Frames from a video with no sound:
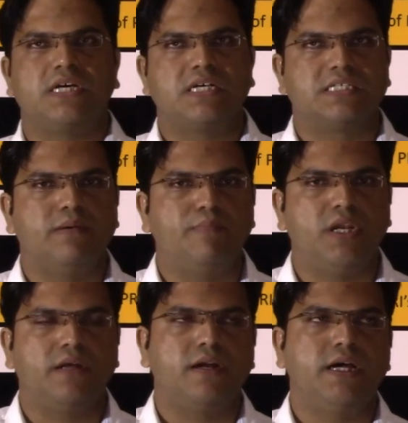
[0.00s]

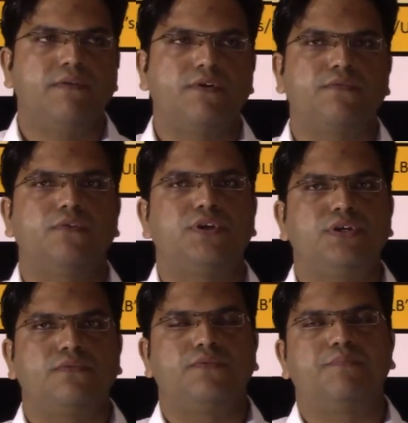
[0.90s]
assembly, right, for
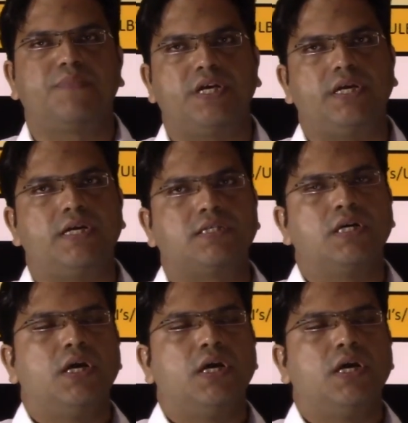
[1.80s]
40 or 50 years,